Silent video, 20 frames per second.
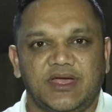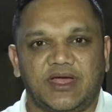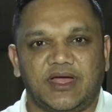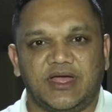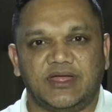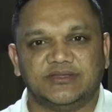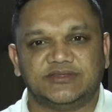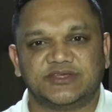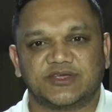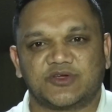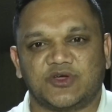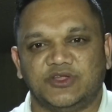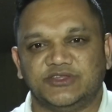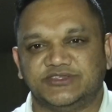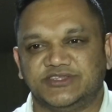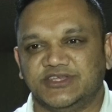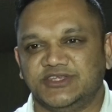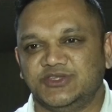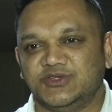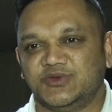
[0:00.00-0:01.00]
and to
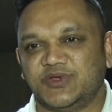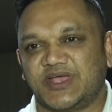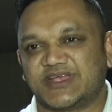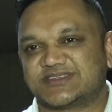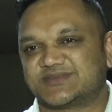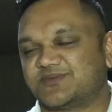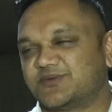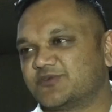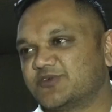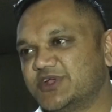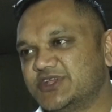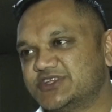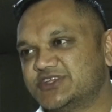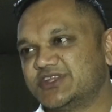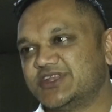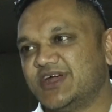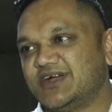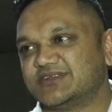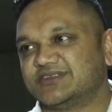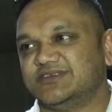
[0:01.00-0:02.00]
continue
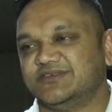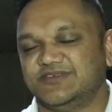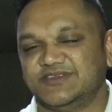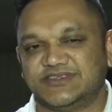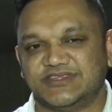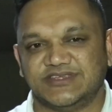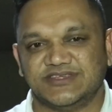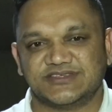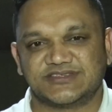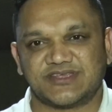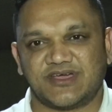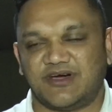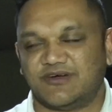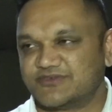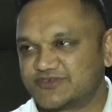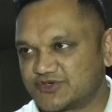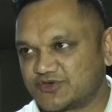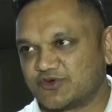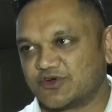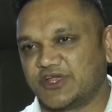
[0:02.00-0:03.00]
exploration activities
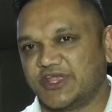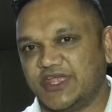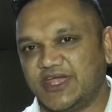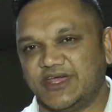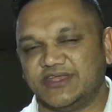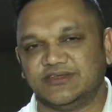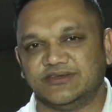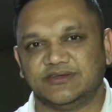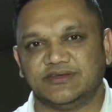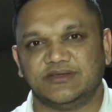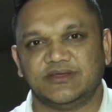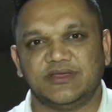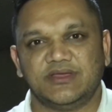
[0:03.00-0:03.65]
offshore Guyana.